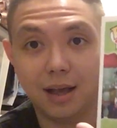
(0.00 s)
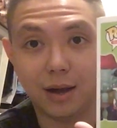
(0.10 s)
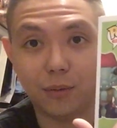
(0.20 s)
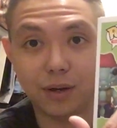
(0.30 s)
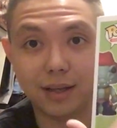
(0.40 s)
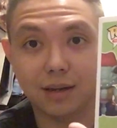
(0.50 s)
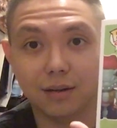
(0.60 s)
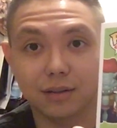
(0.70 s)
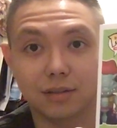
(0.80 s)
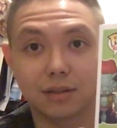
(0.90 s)
I want to get all
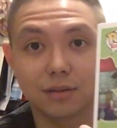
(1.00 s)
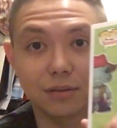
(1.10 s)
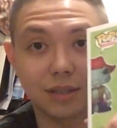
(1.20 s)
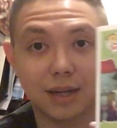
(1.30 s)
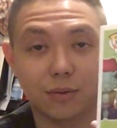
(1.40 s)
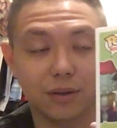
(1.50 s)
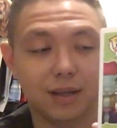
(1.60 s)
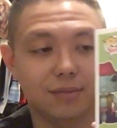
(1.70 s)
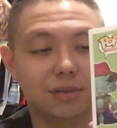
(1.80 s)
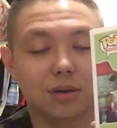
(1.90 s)
the turtles, and I really
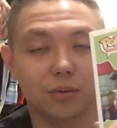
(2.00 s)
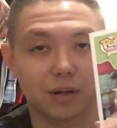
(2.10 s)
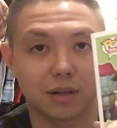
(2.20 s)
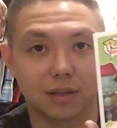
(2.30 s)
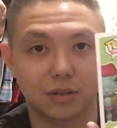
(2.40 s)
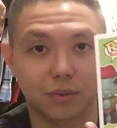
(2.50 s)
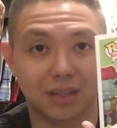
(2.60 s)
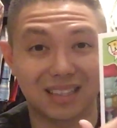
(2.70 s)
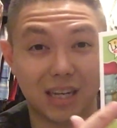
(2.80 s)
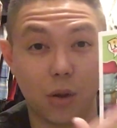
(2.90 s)
have to start working on this one
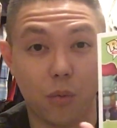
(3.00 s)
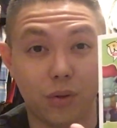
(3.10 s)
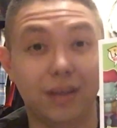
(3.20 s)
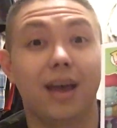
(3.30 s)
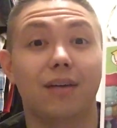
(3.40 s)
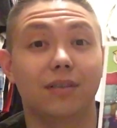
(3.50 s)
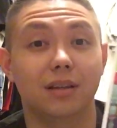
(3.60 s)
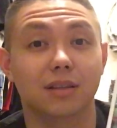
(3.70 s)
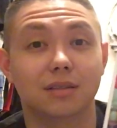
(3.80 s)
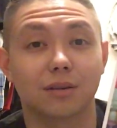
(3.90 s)
because I don't really have any
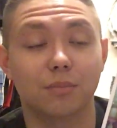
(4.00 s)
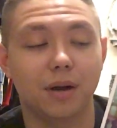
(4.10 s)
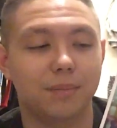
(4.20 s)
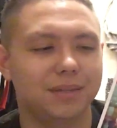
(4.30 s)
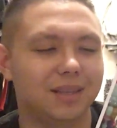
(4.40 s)
of the turtle pops.